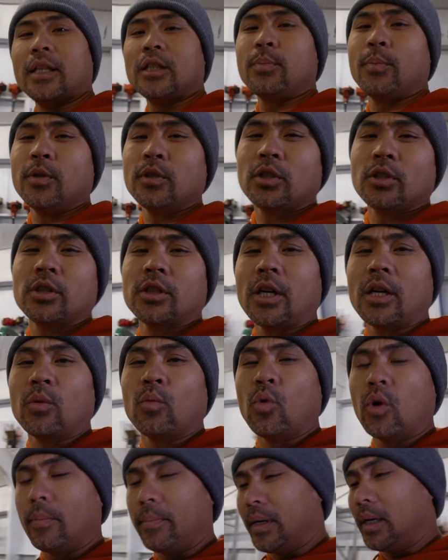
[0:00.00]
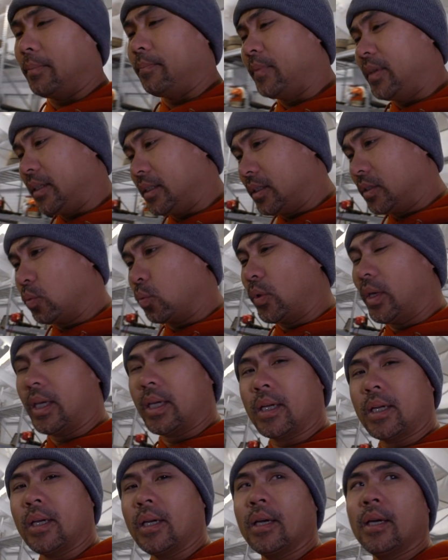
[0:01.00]
it's supposed to start warming up this
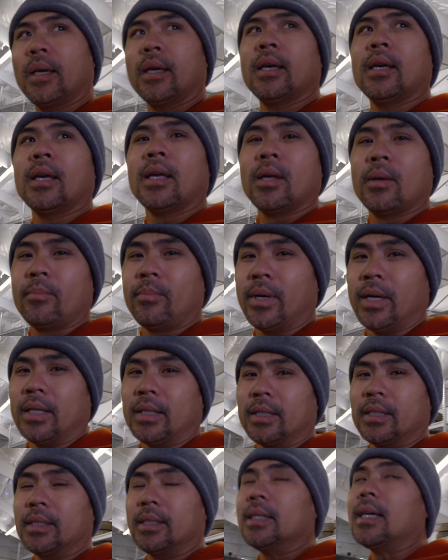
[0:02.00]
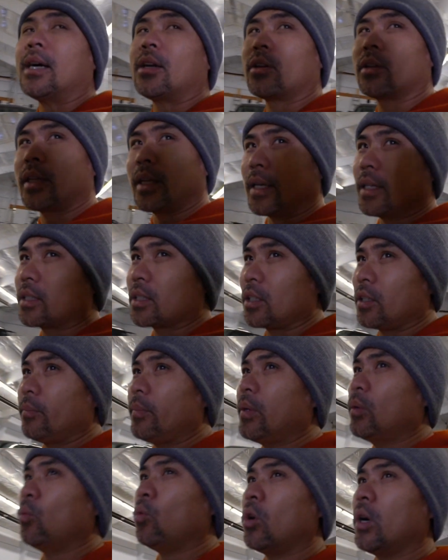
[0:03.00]
week but i don't think it's going to
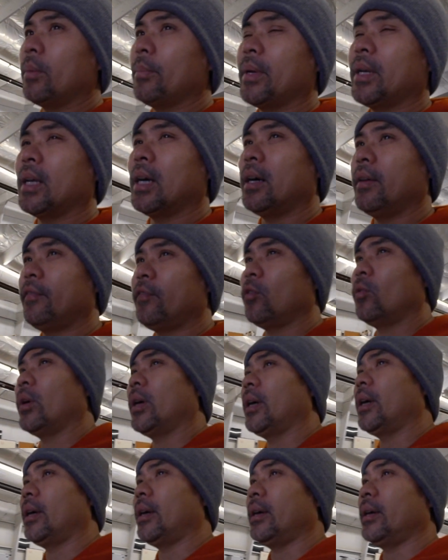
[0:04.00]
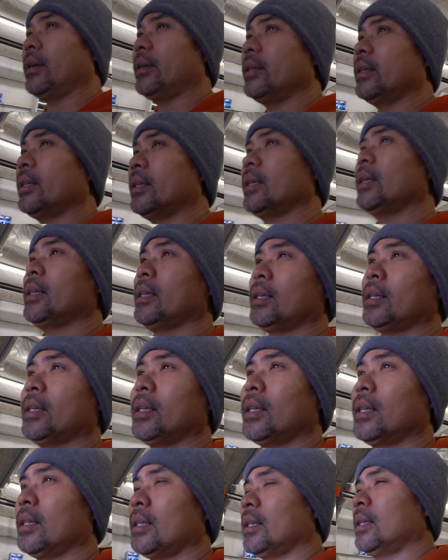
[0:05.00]
be warm enough where
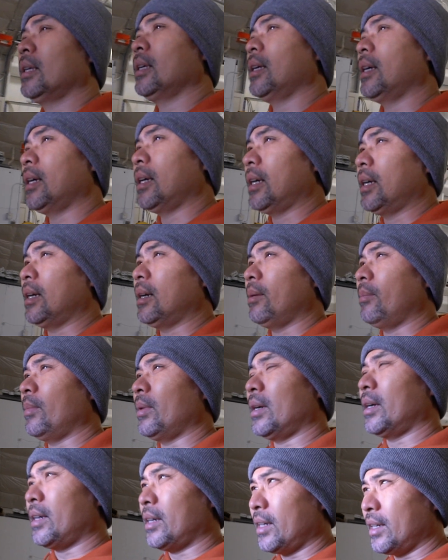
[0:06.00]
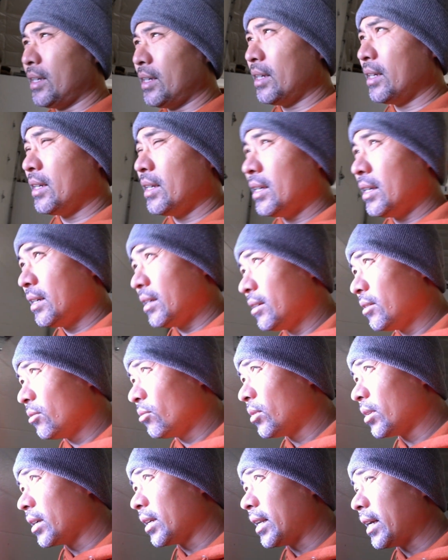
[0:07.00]
um,
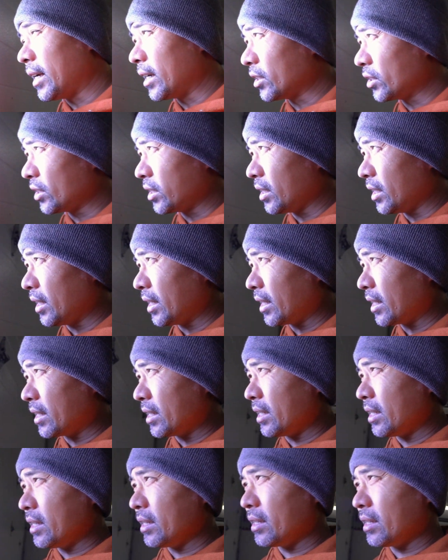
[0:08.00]
we're gonna actually like